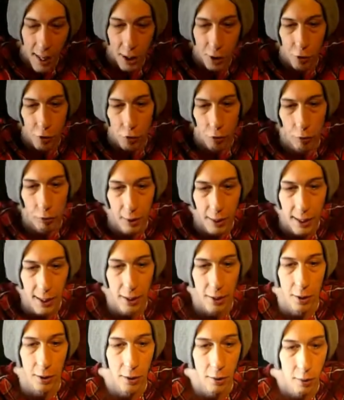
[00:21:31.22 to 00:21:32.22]
extra
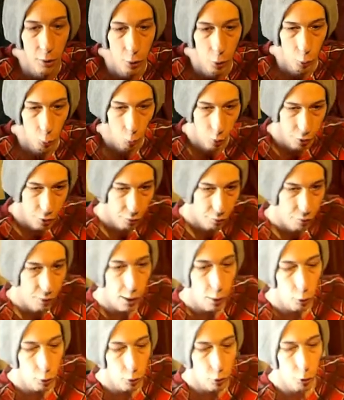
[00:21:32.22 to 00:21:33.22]
layer with a
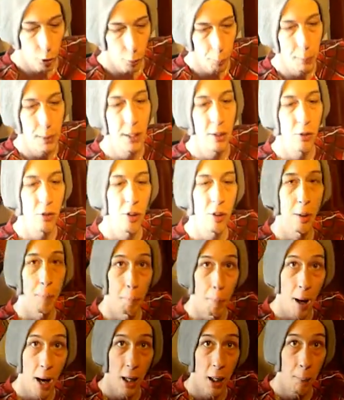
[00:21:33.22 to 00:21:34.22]
Velcro piece at the
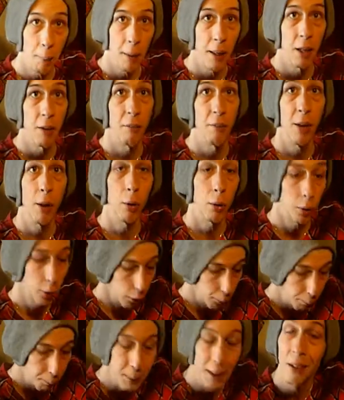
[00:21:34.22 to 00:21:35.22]
bottom and a
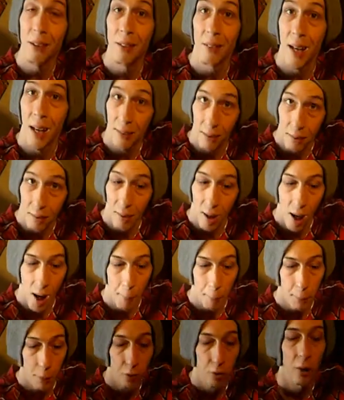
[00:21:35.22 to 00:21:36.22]
Velcro piece at the
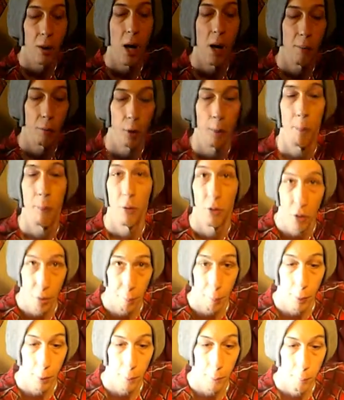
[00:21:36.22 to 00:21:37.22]
top to cover up the
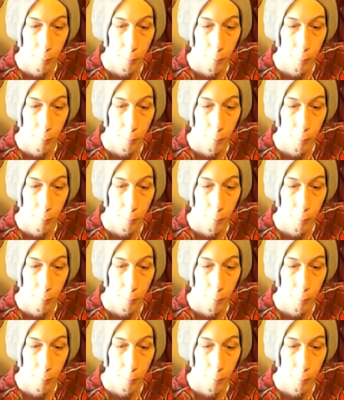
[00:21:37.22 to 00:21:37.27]
zipper.